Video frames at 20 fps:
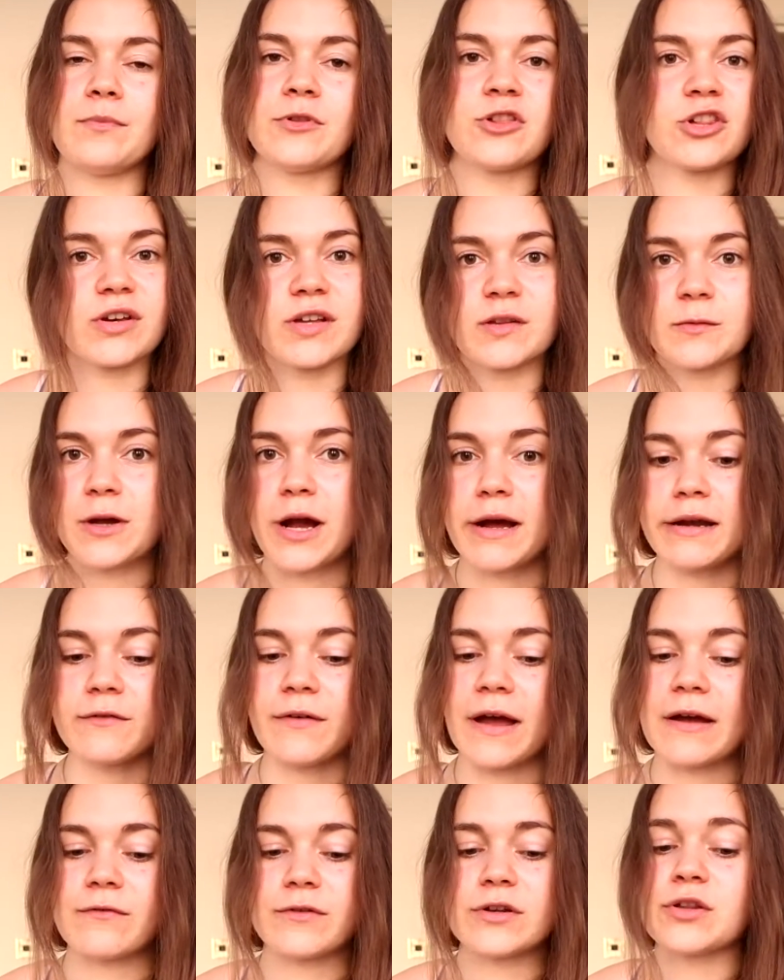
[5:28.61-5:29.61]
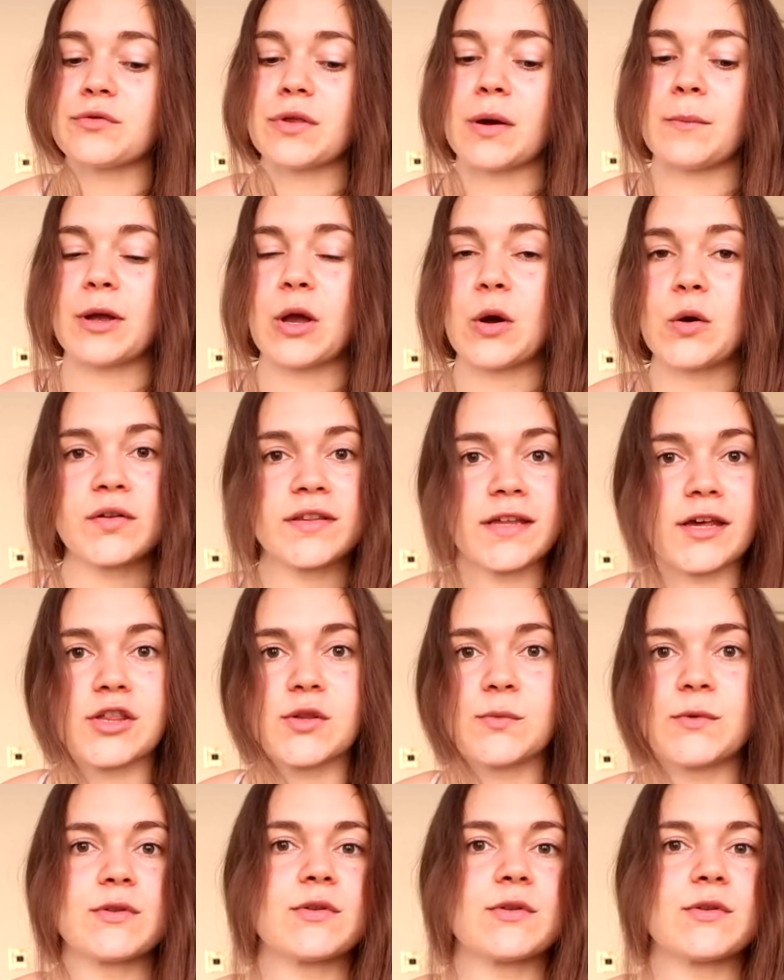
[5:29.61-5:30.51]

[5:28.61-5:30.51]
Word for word: sugars were kind of average throughout my whole session,